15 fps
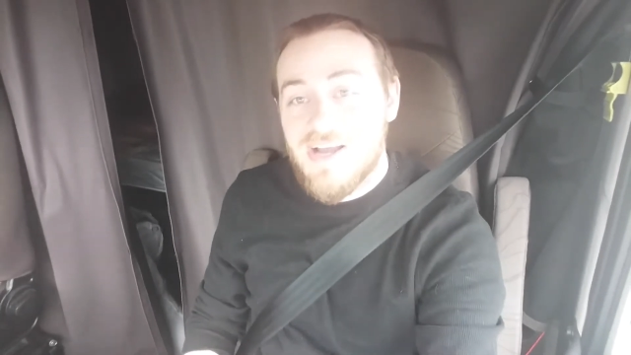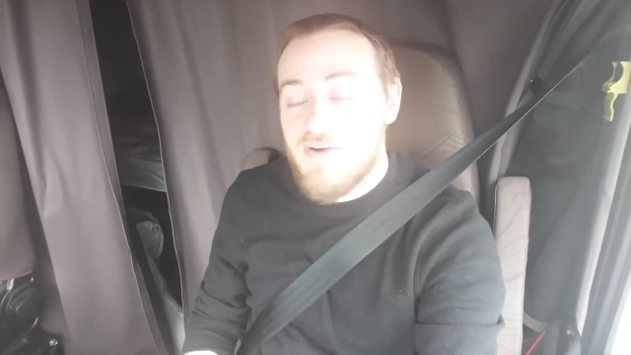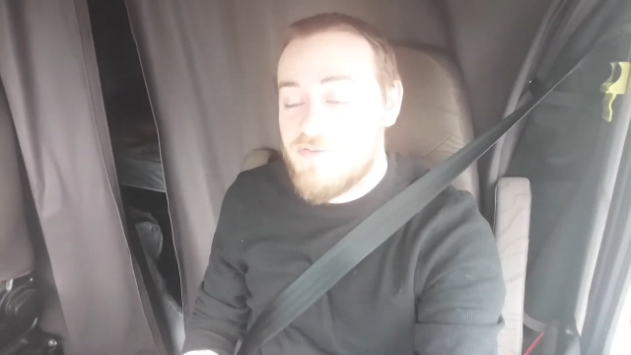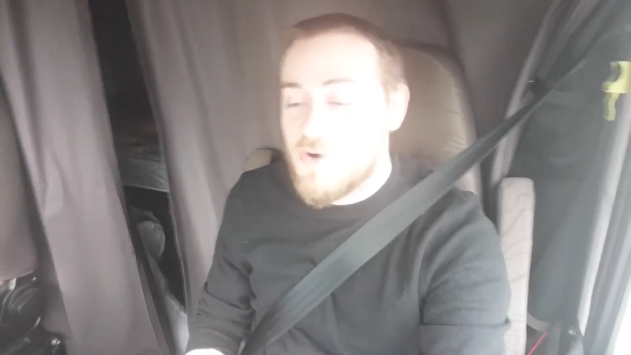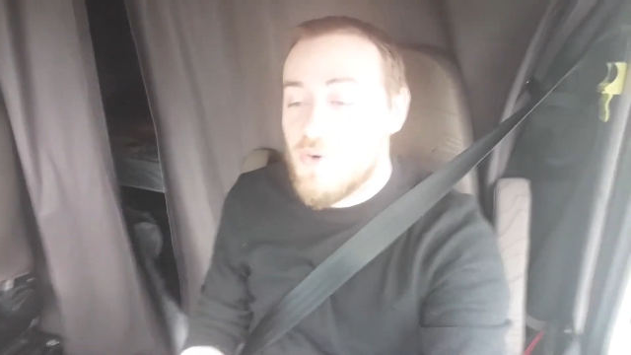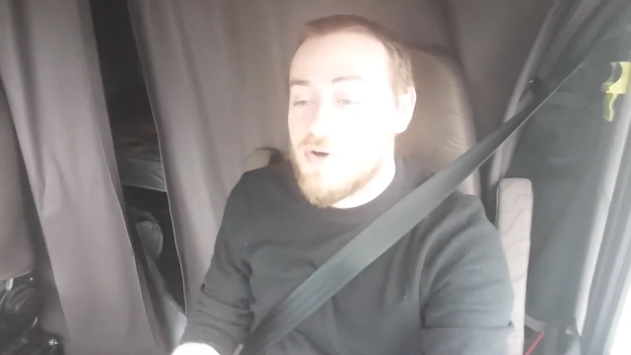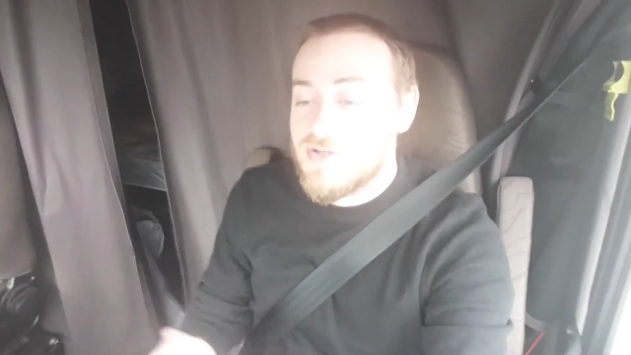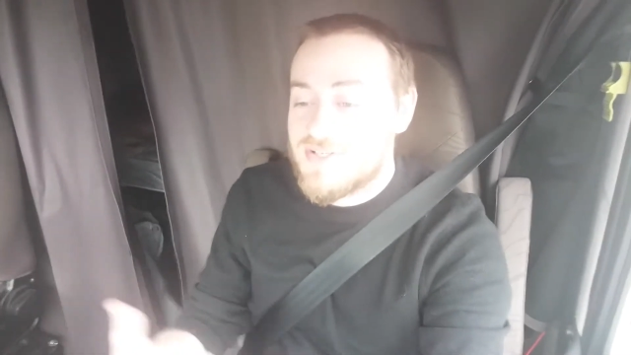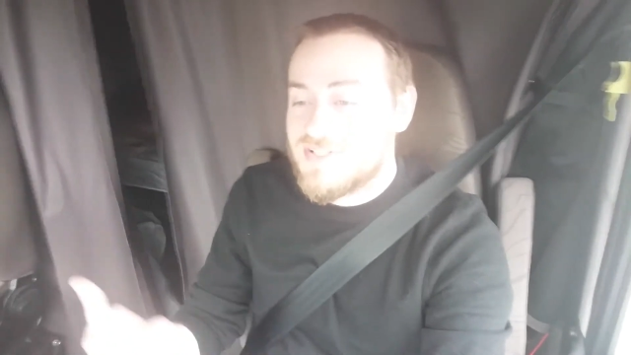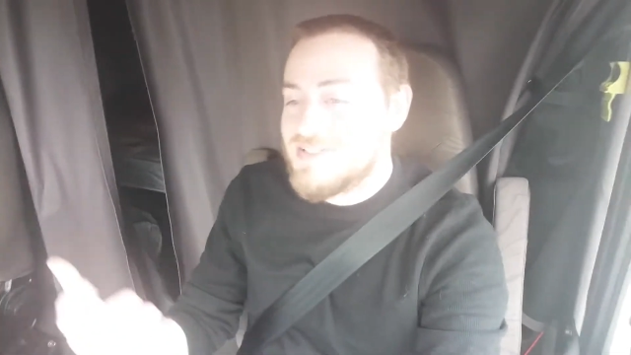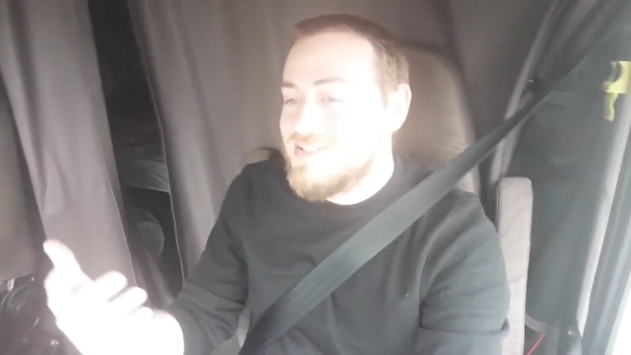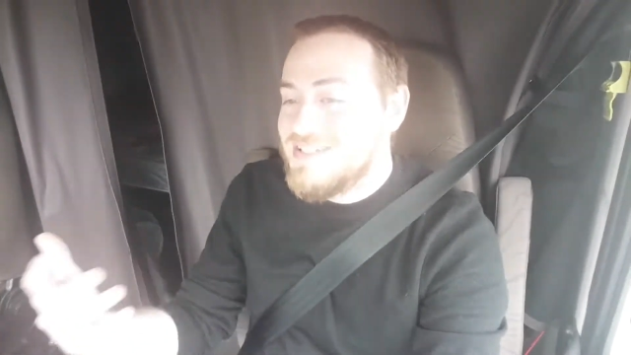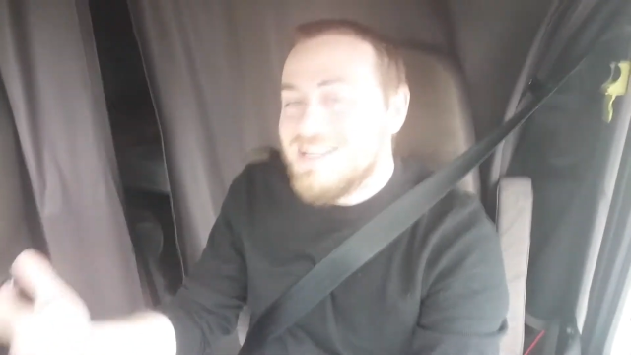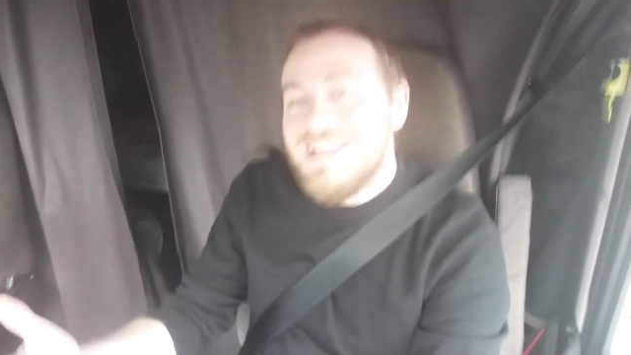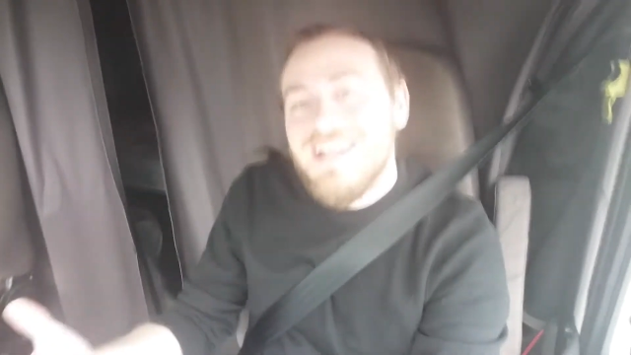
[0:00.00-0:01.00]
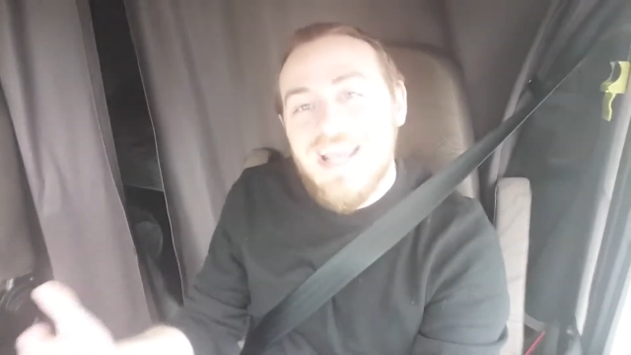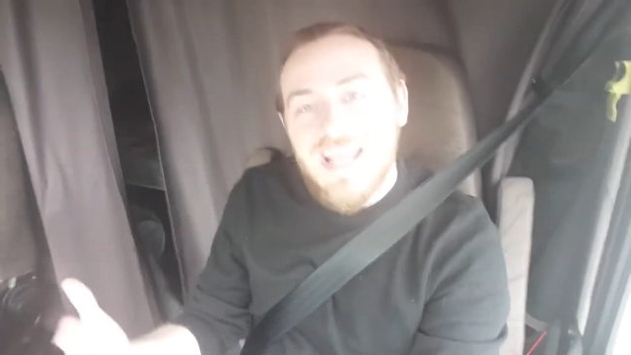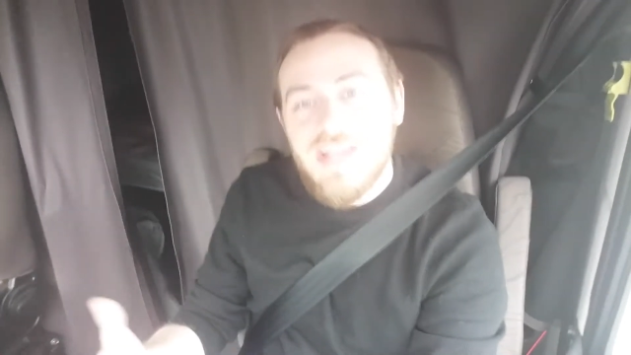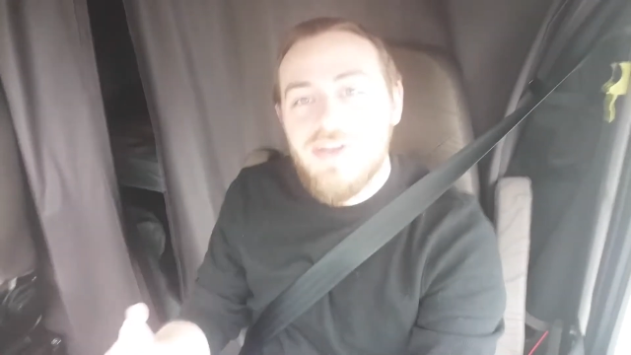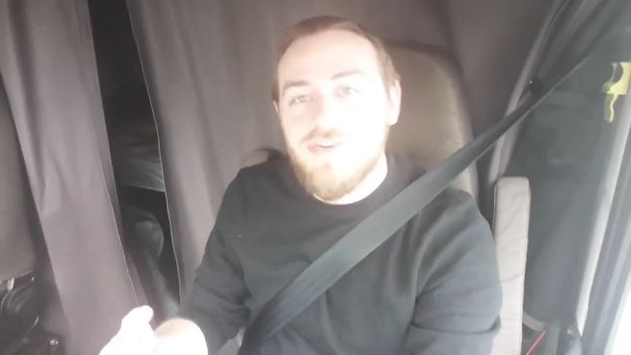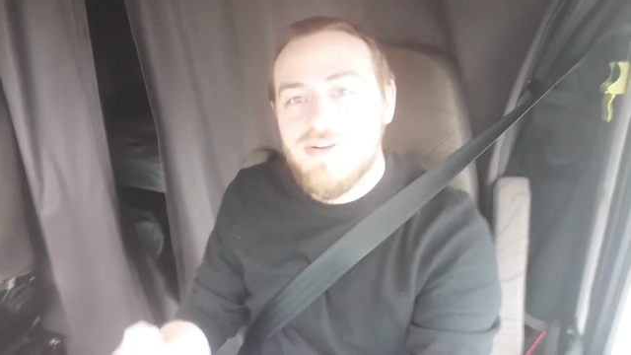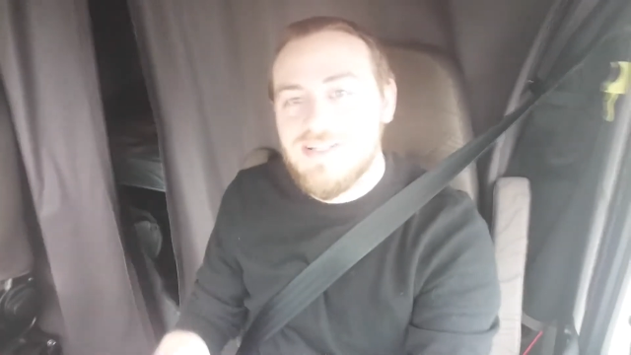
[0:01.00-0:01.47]
of course,
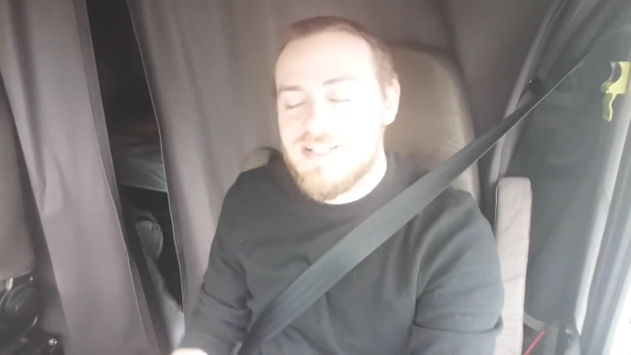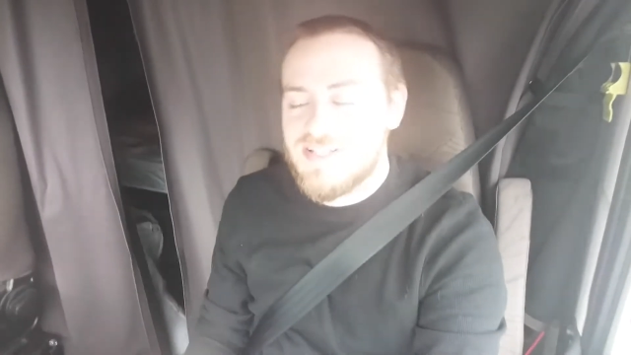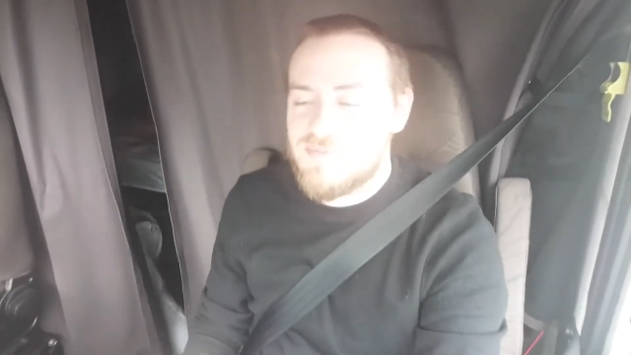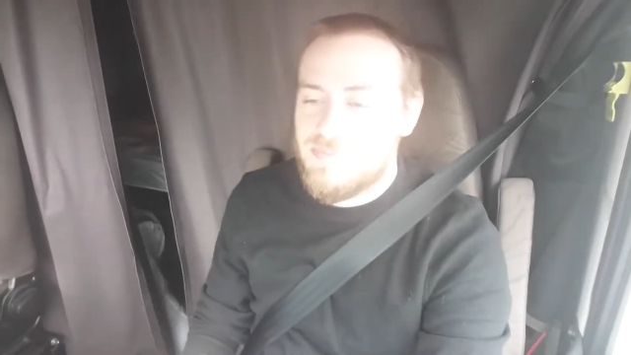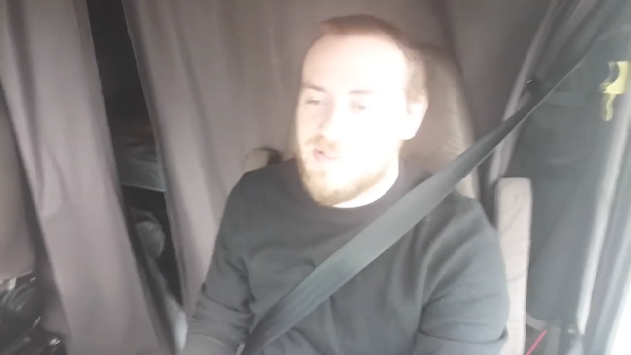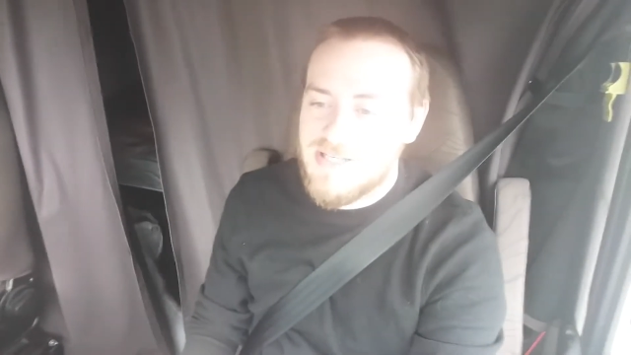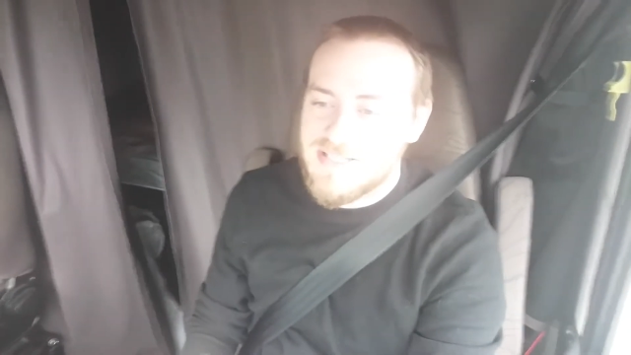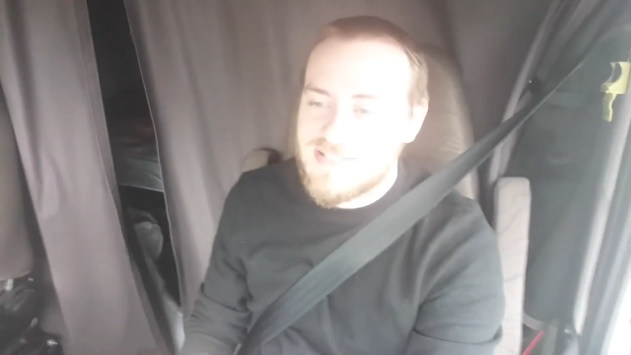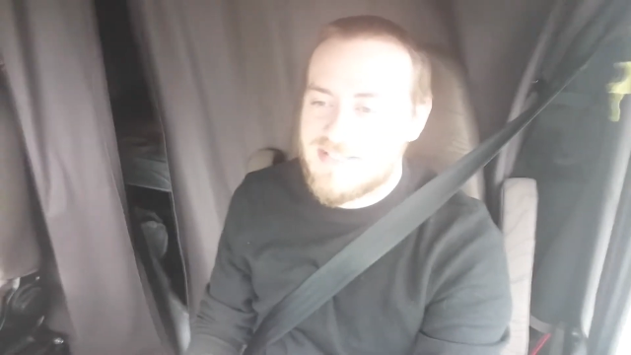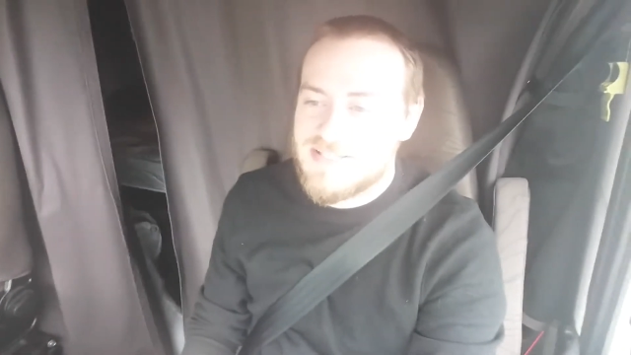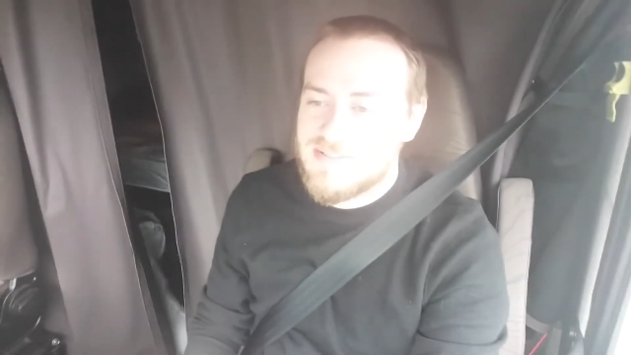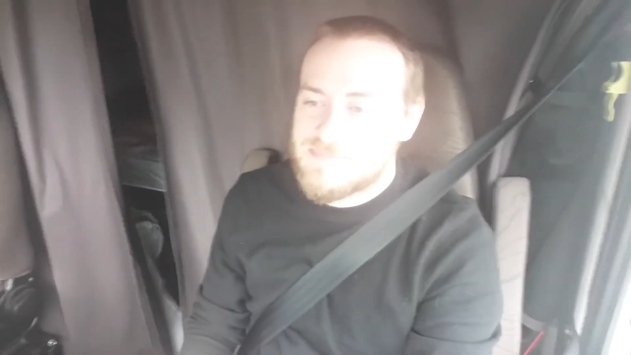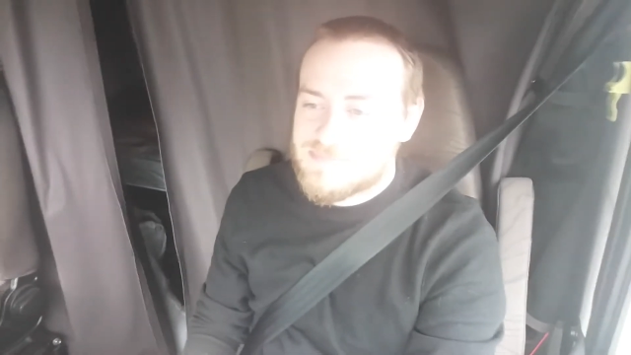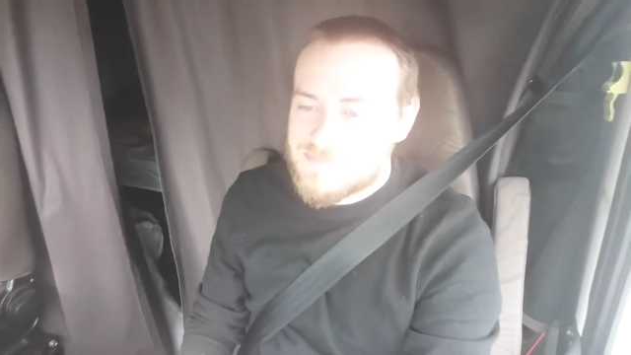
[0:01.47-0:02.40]
ignorance is bliss.